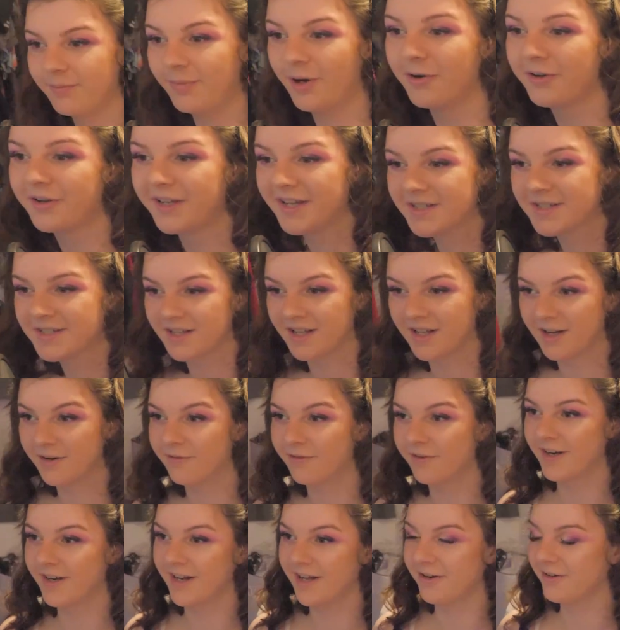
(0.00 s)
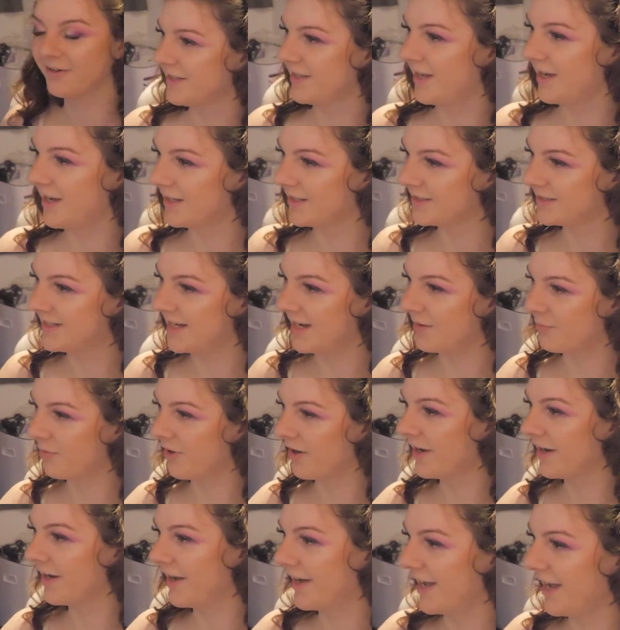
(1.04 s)
Pokey is live right now. Yeah, damn
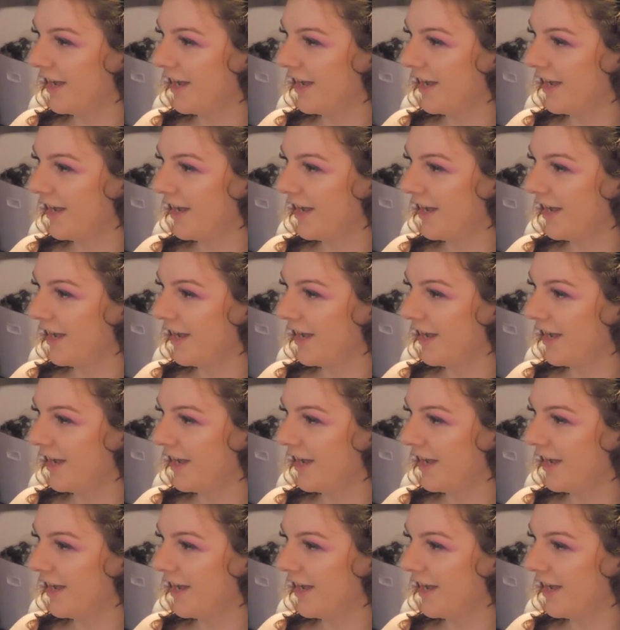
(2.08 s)
right I